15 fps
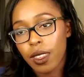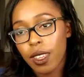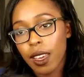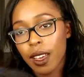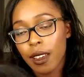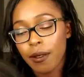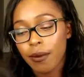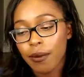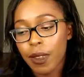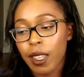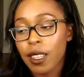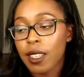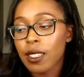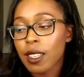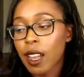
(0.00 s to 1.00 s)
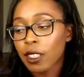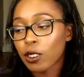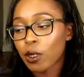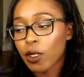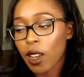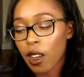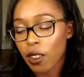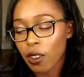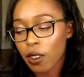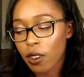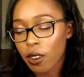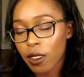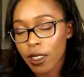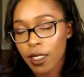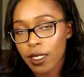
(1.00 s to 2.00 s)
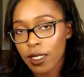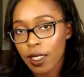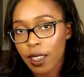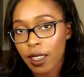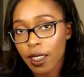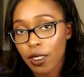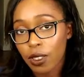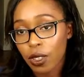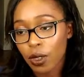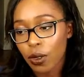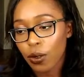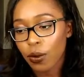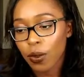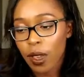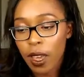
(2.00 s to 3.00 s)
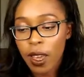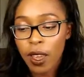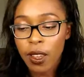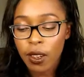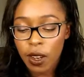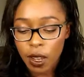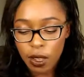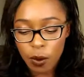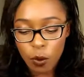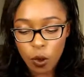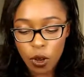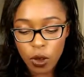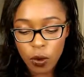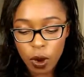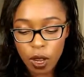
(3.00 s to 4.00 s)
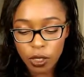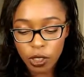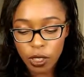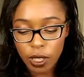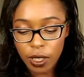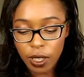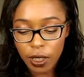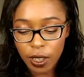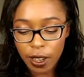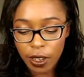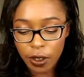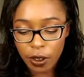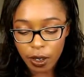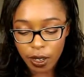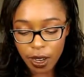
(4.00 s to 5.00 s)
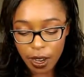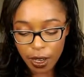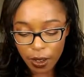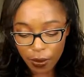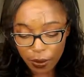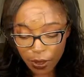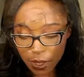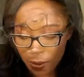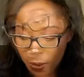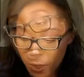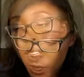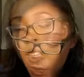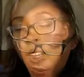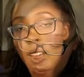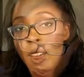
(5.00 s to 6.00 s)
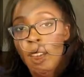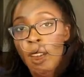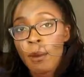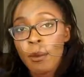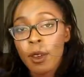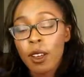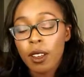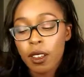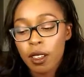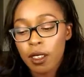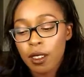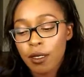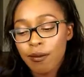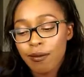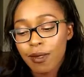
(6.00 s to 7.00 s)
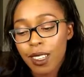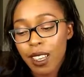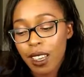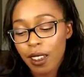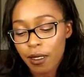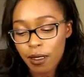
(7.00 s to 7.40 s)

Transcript: yeah, and this natural color is like a 2, and the more you wash it, the lighter it kind of seems to appear. Yeah,